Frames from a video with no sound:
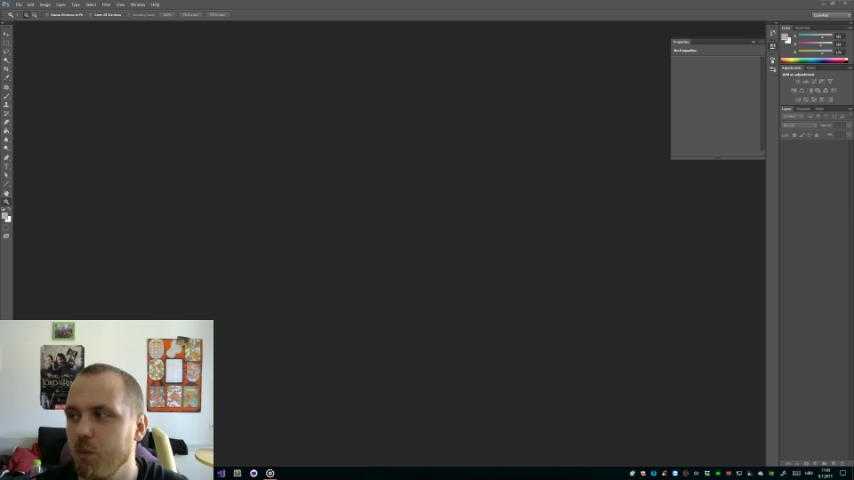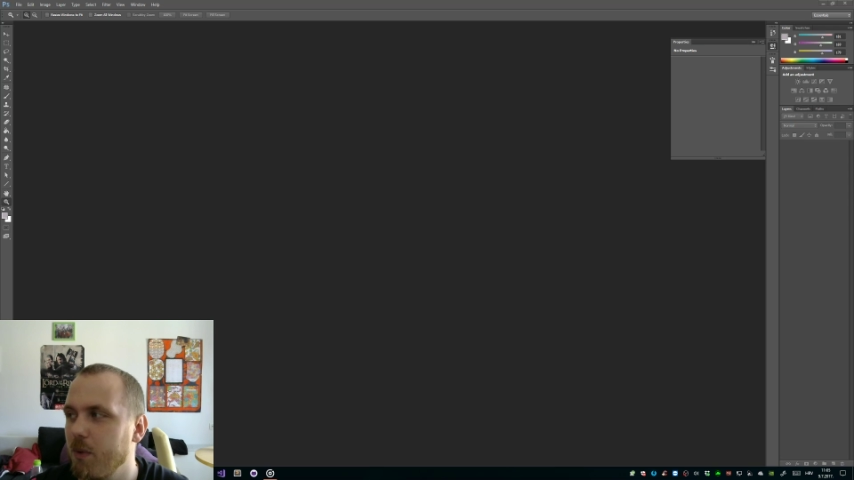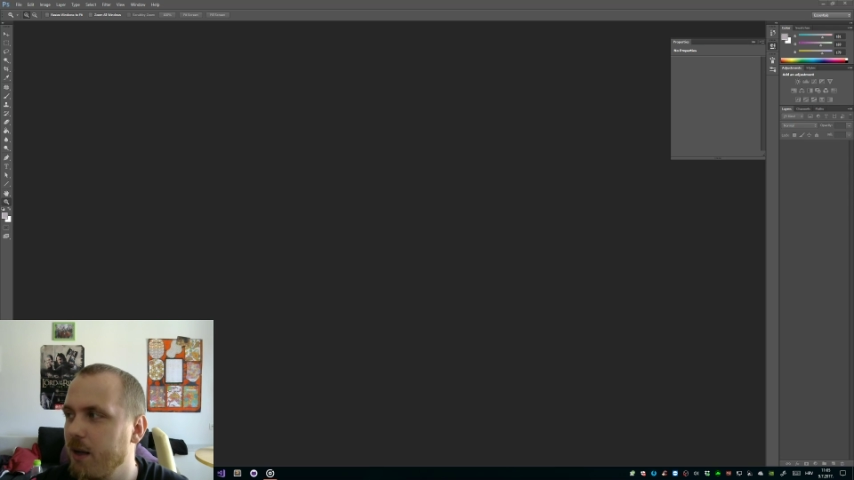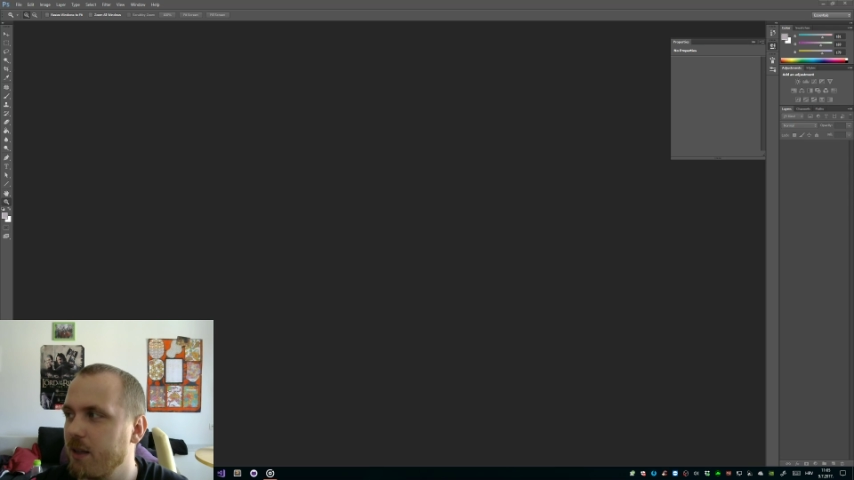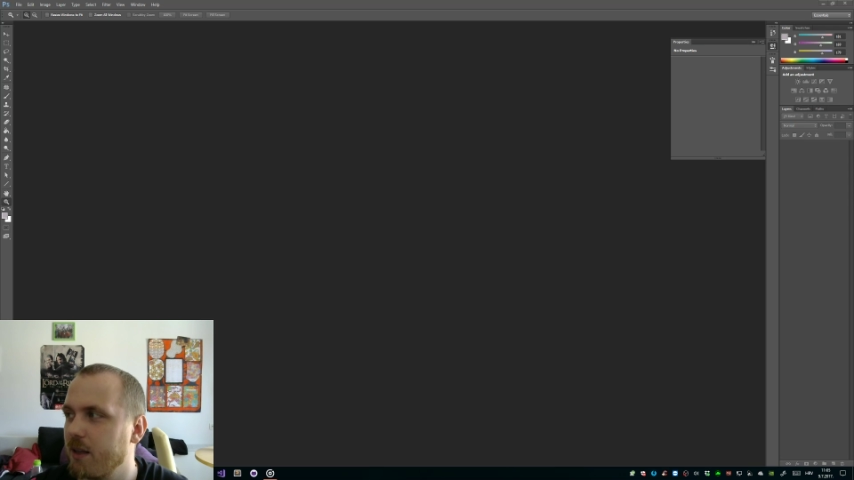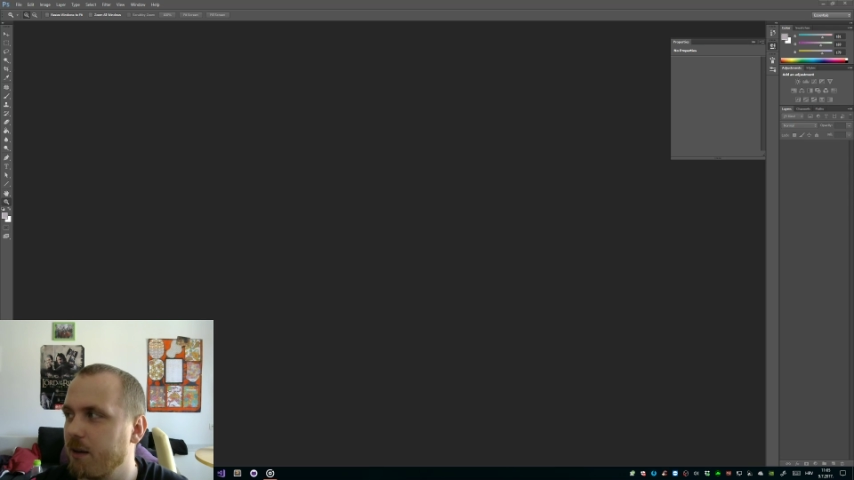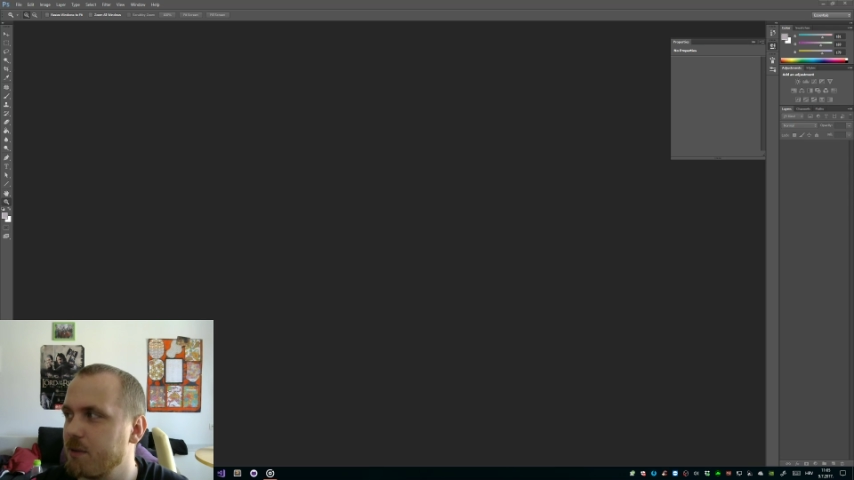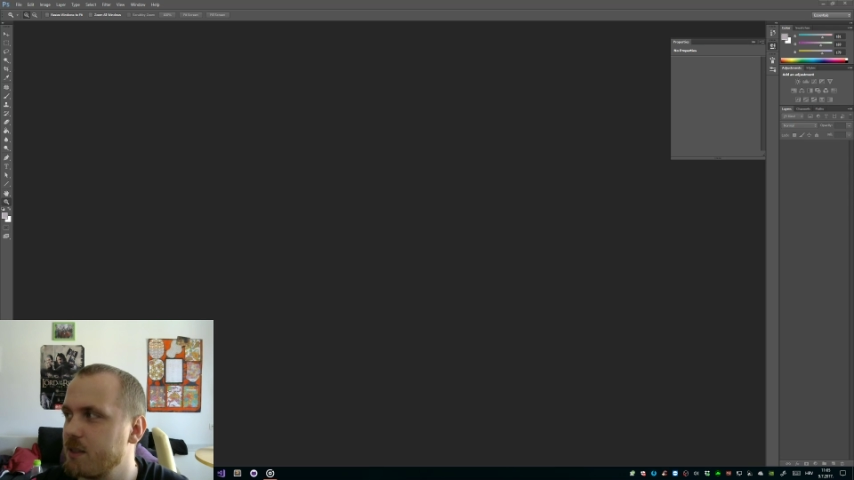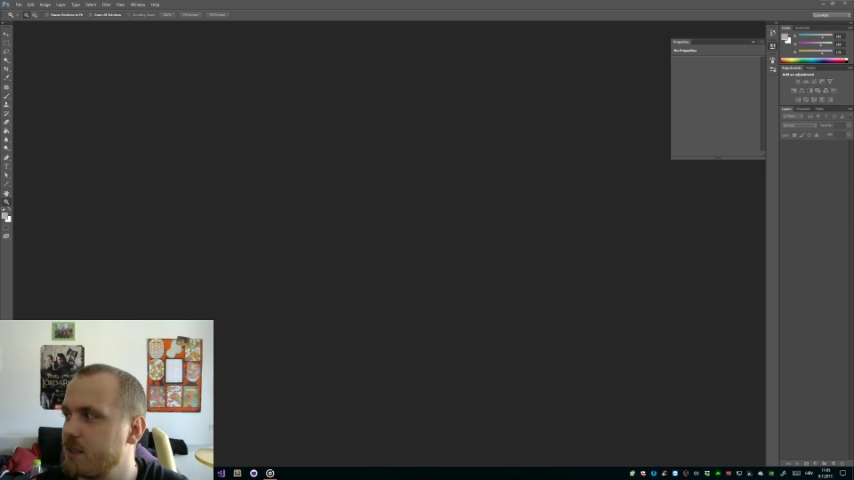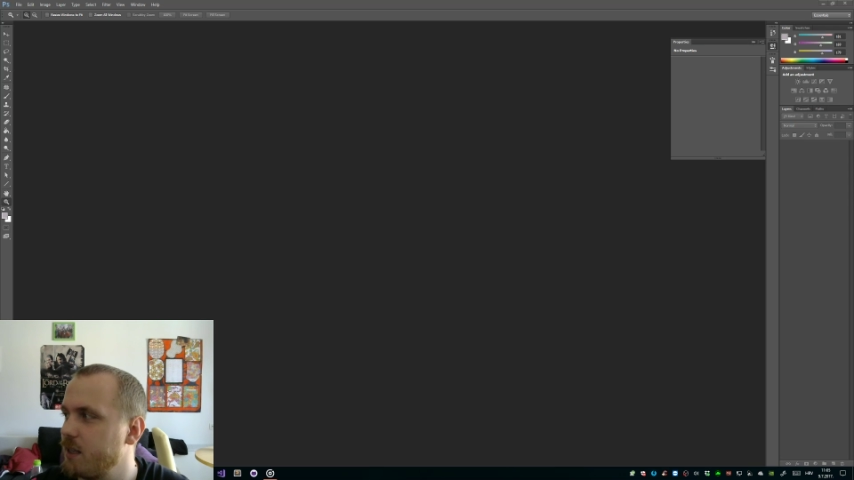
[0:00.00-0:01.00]
might have
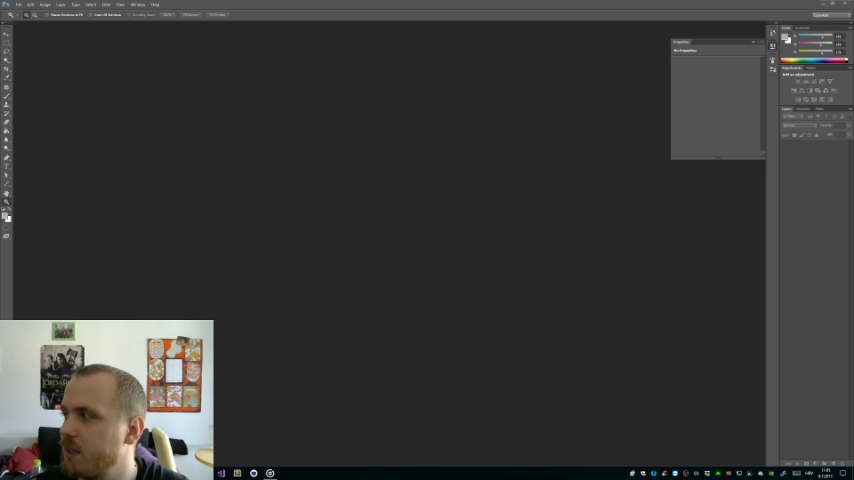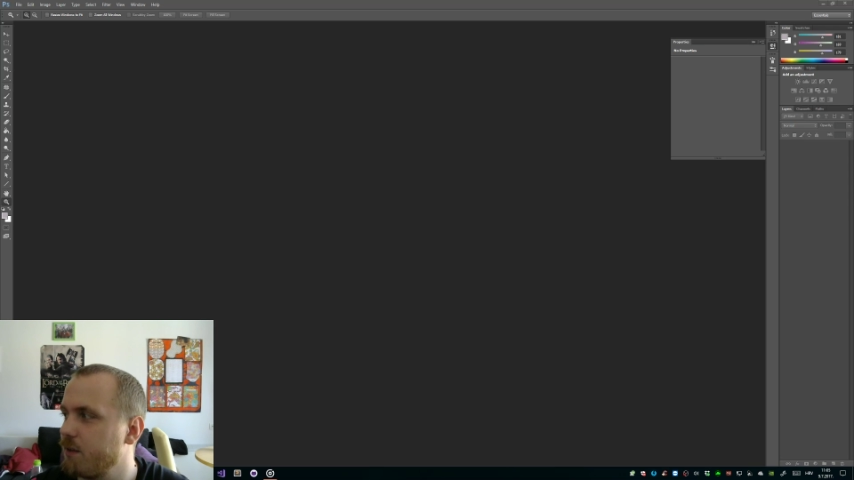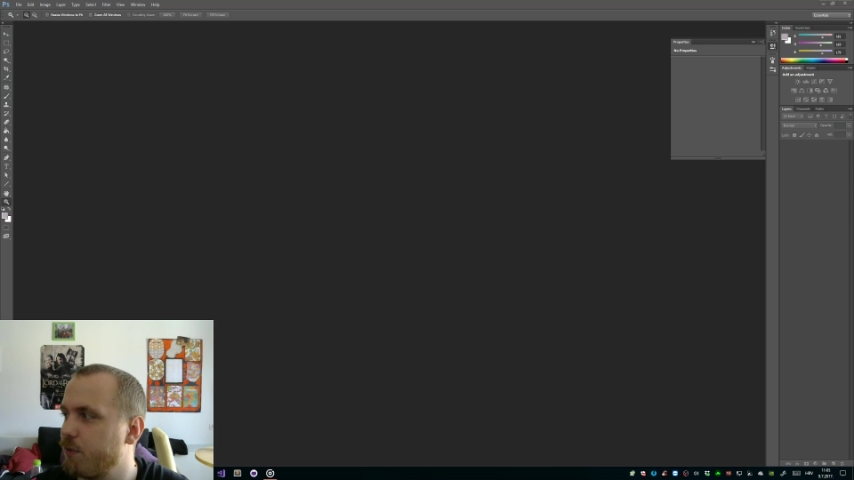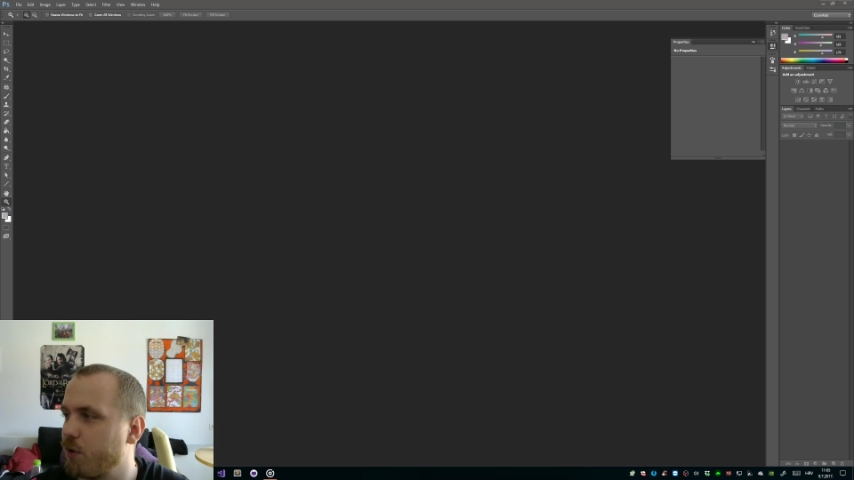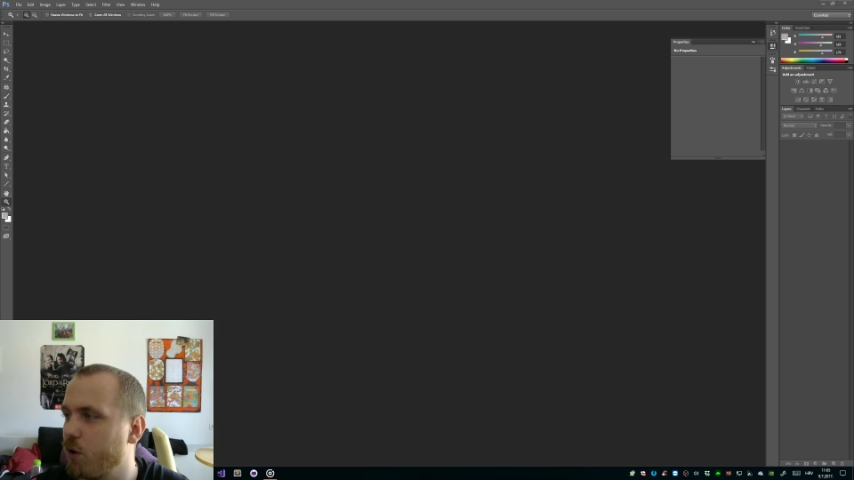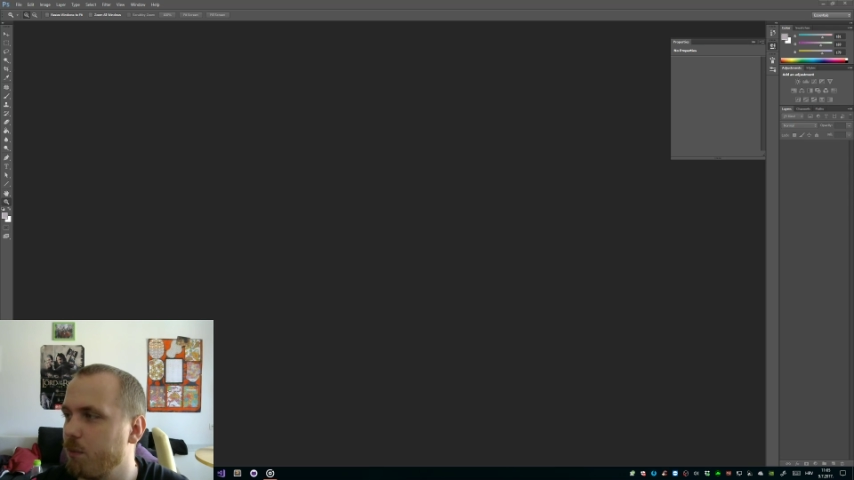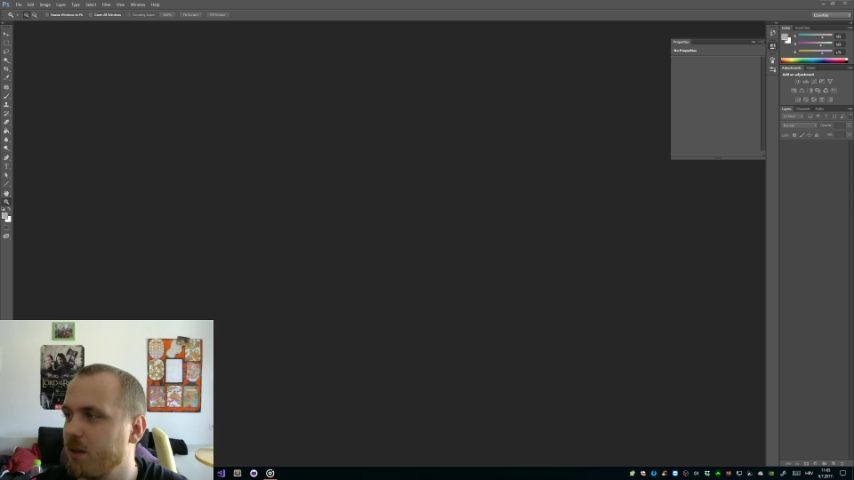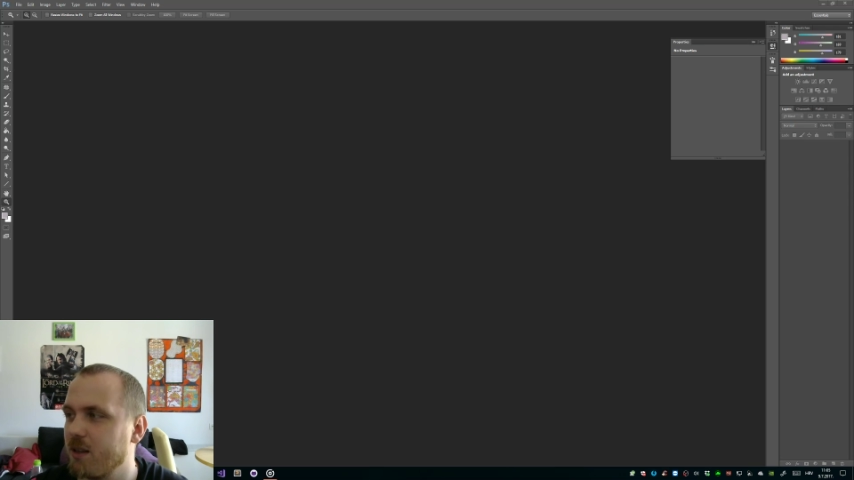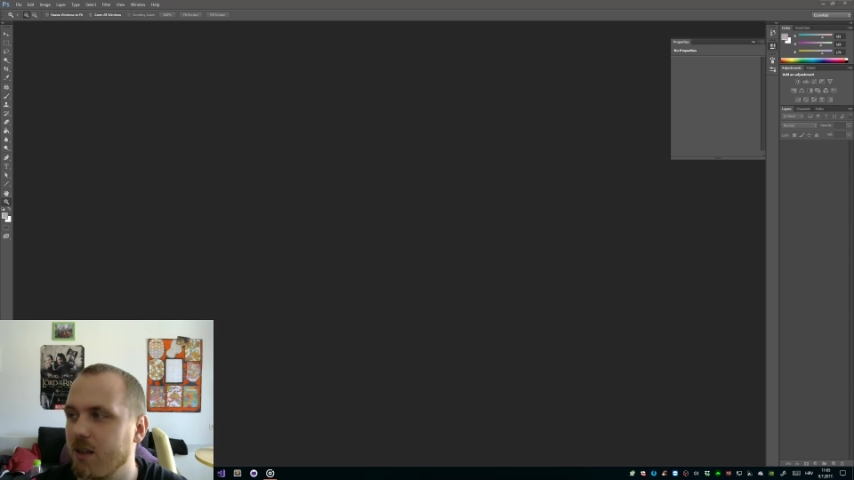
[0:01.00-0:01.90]
seen from the